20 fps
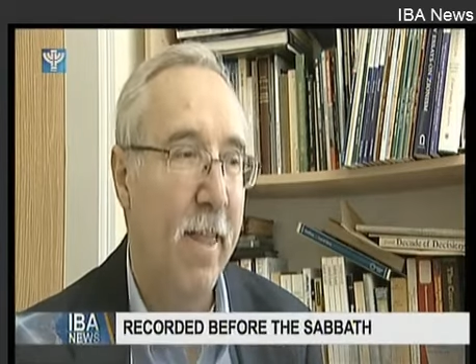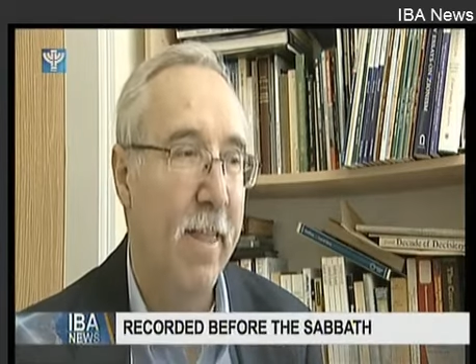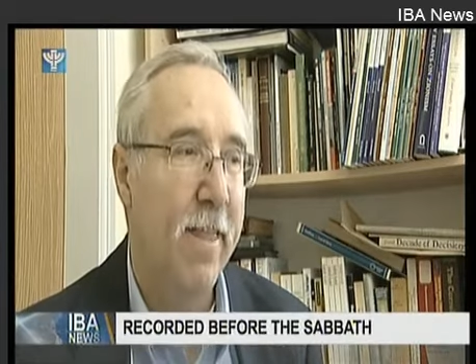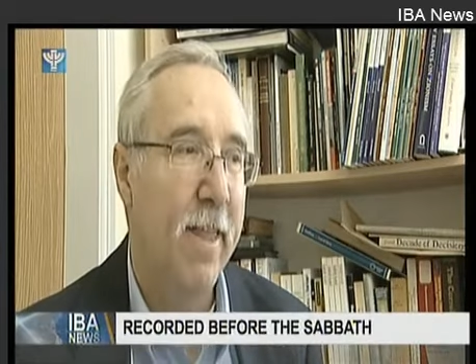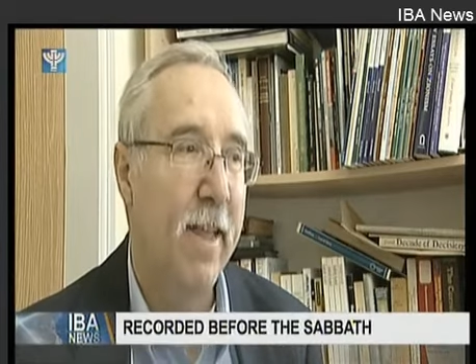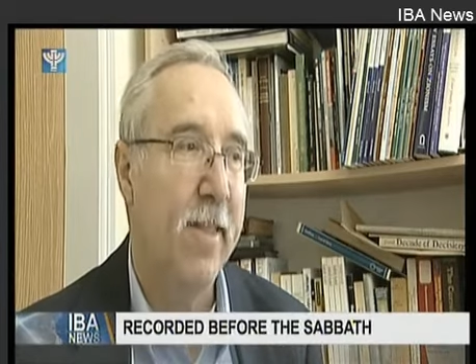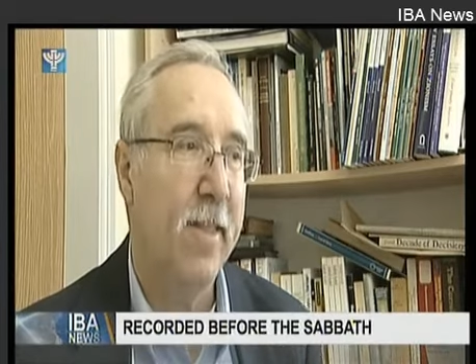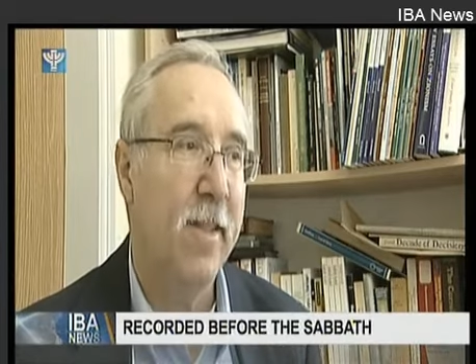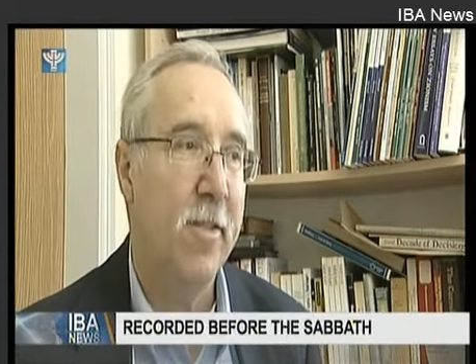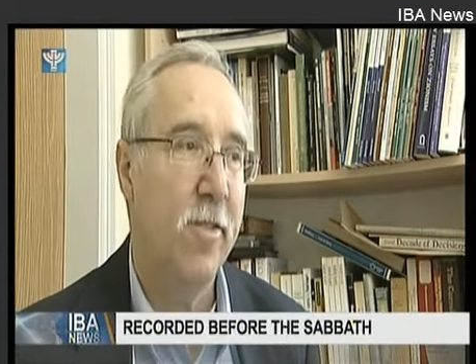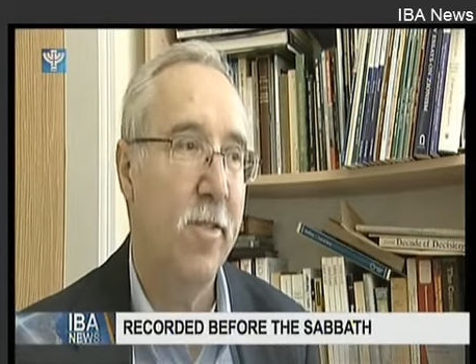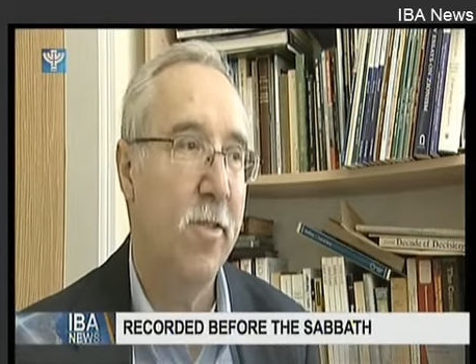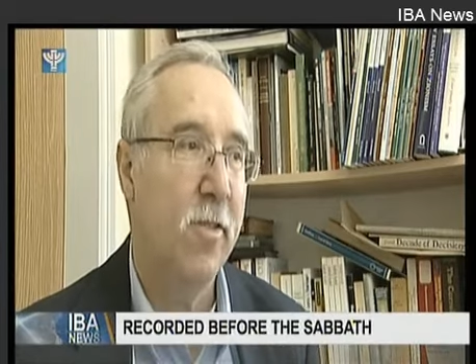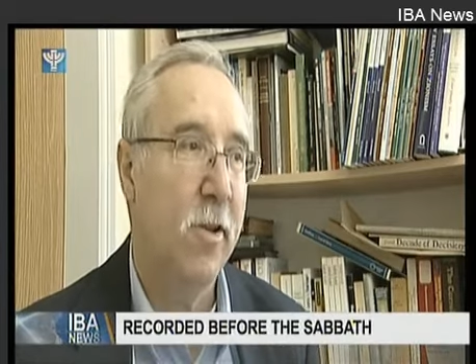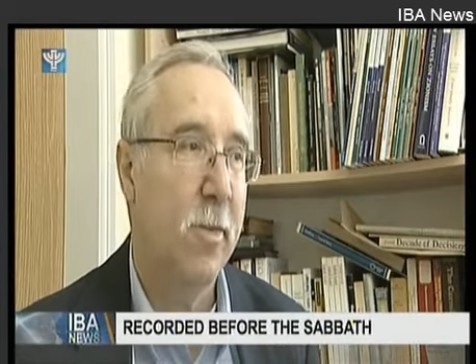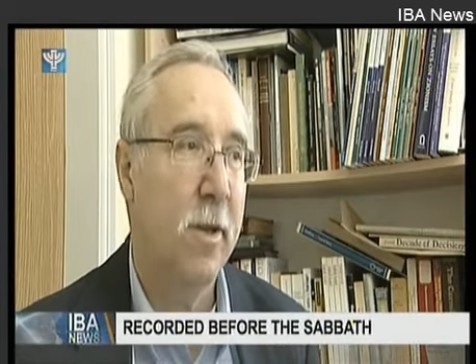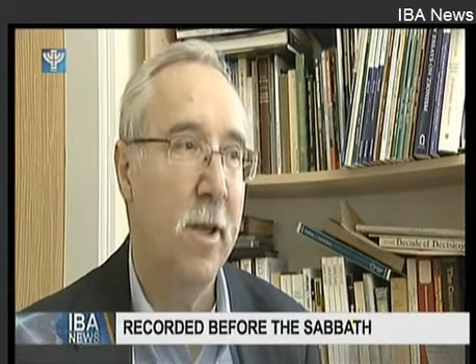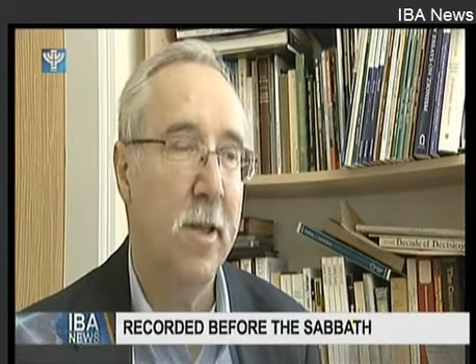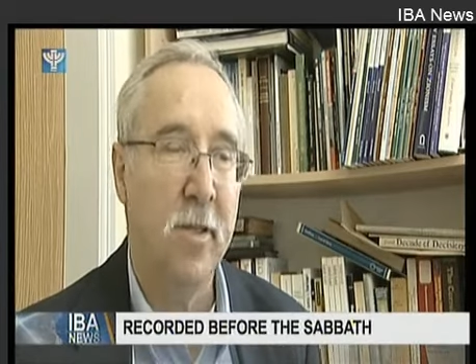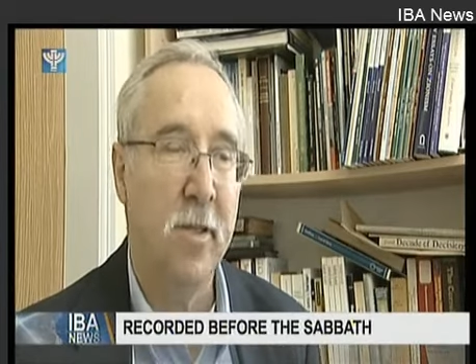that this is going
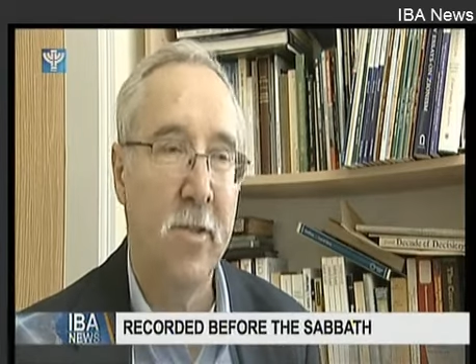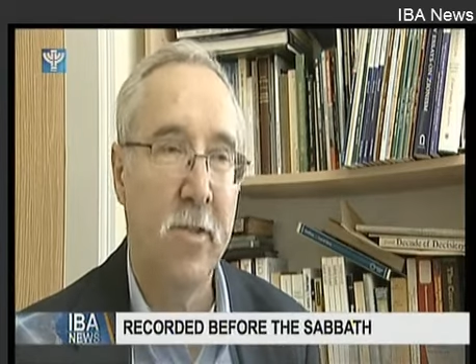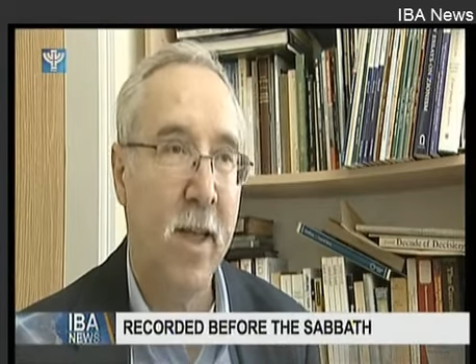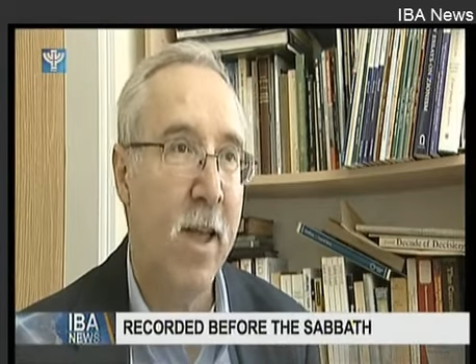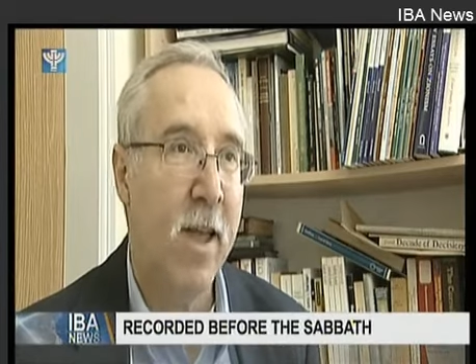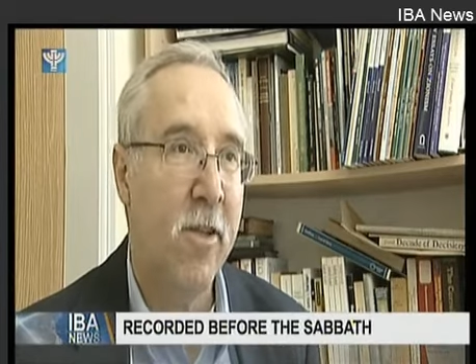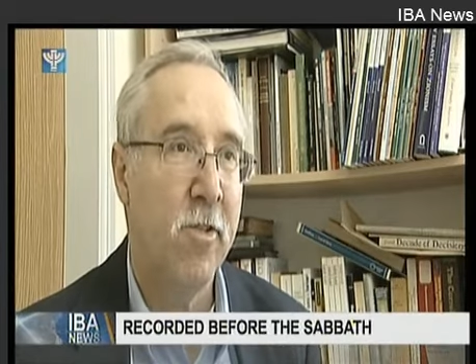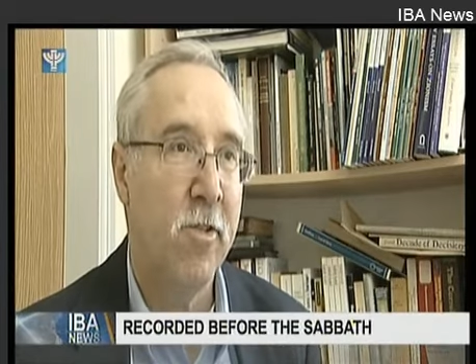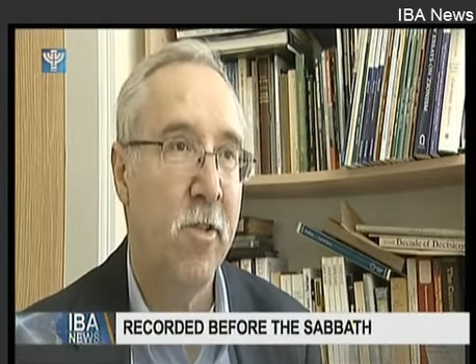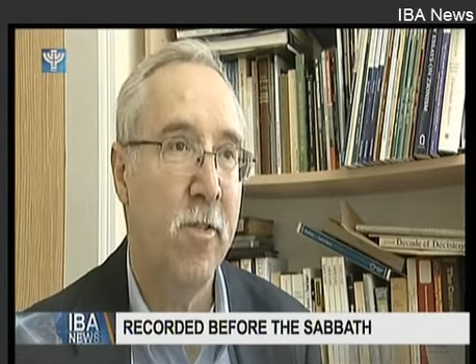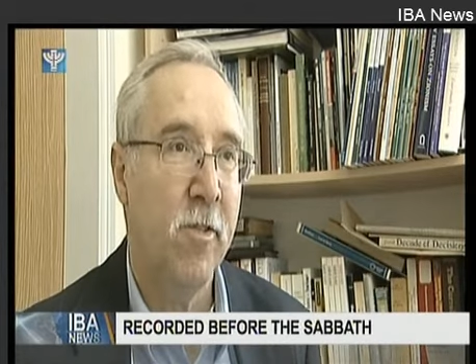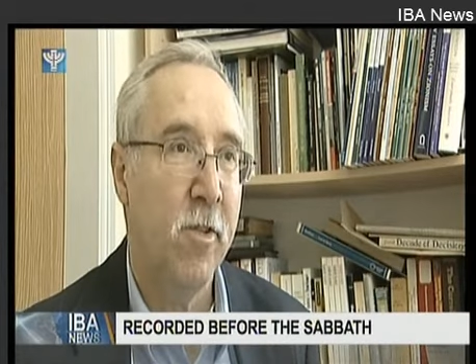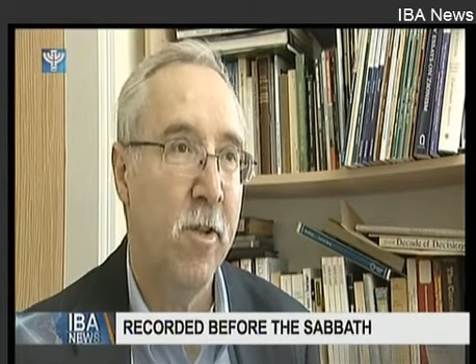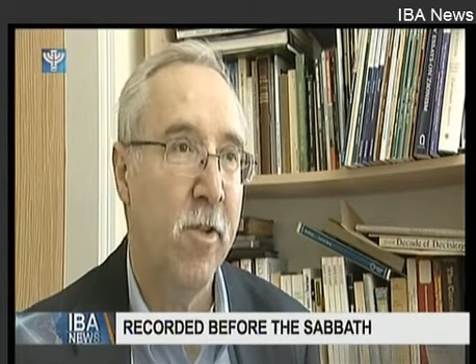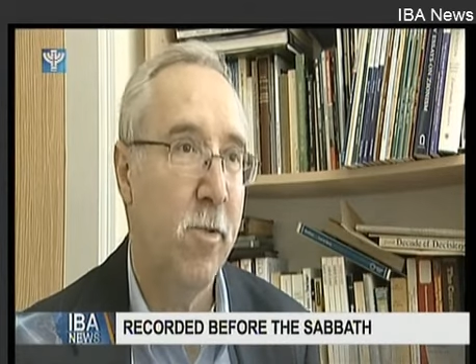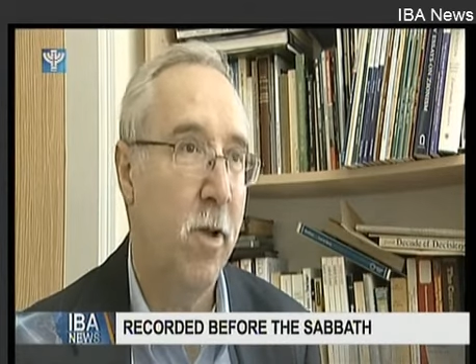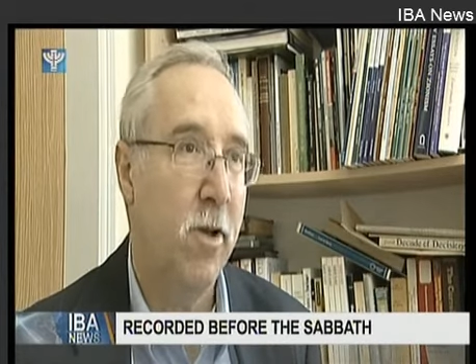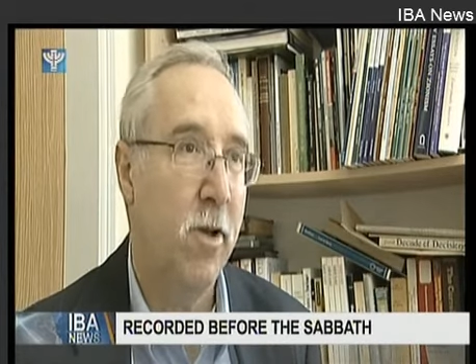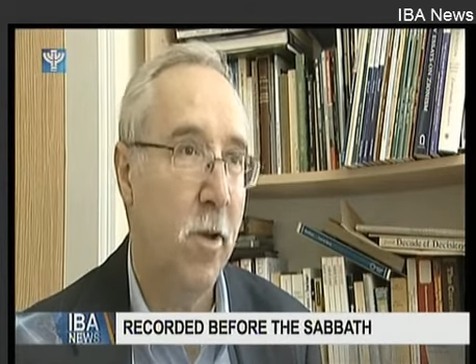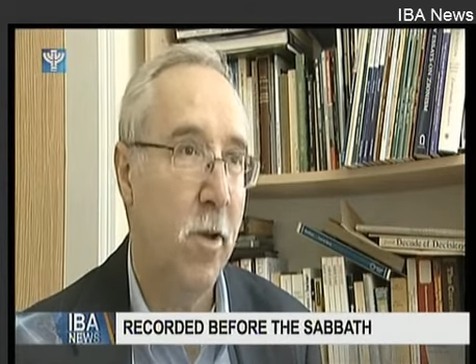to be a disaster for Israel.